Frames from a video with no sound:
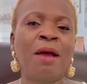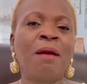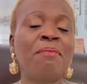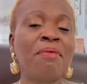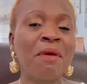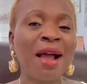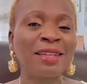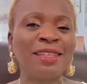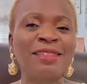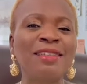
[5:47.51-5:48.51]

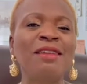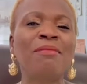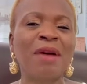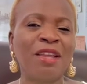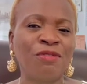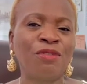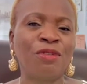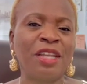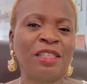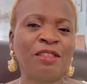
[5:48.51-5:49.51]
Practicing
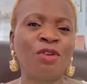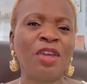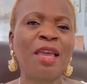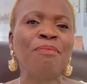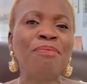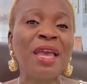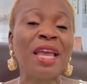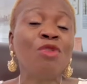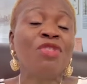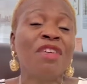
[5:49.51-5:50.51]
mindfulness, okay?
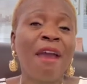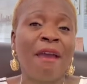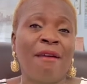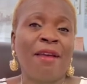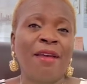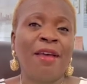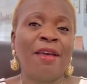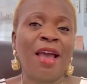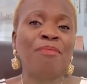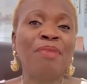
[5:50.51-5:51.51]
Being there
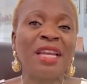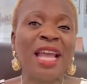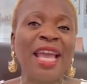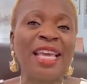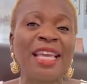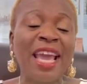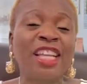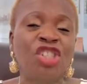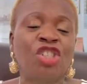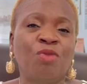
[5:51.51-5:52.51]
and being
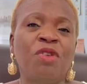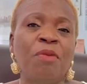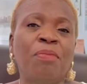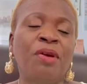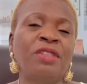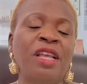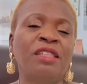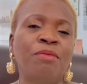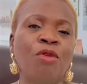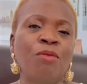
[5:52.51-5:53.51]
engaged with the
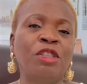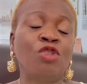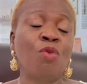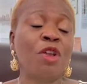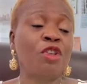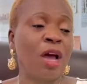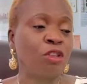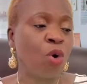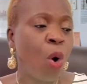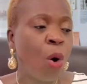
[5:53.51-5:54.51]
present moment. So when you're
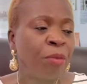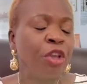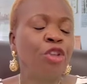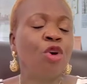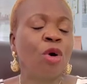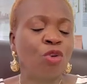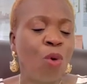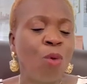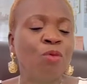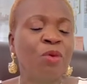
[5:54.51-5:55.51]
at home
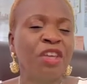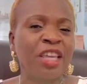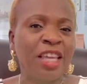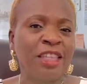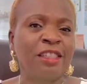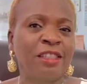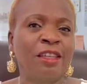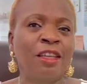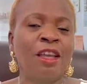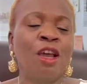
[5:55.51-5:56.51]
with the kids.
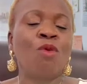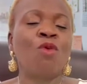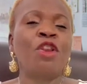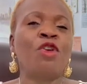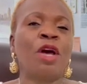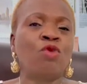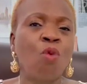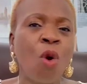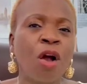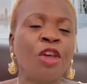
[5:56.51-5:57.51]
When you're at
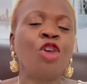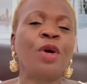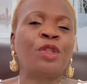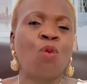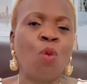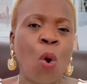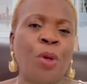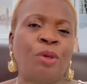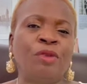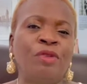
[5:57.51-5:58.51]
work, you're at
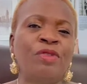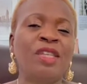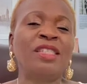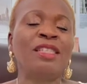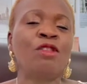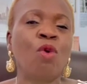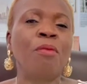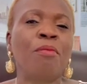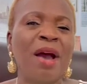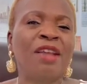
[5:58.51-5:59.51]
work. This is
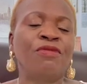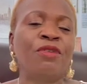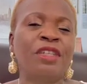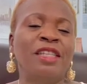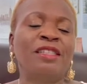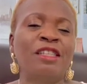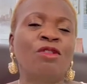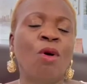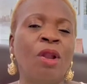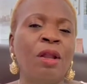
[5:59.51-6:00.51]
what mindfulness
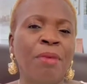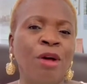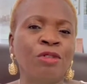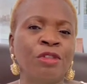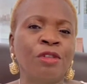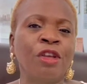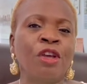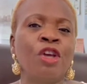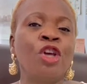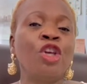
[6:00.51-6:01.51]
is all about.
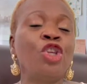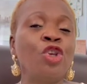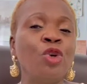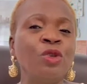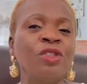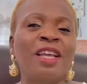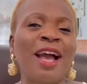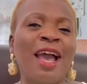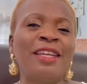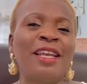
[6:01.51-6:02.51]
Use
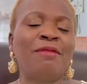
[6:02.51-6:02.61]
guided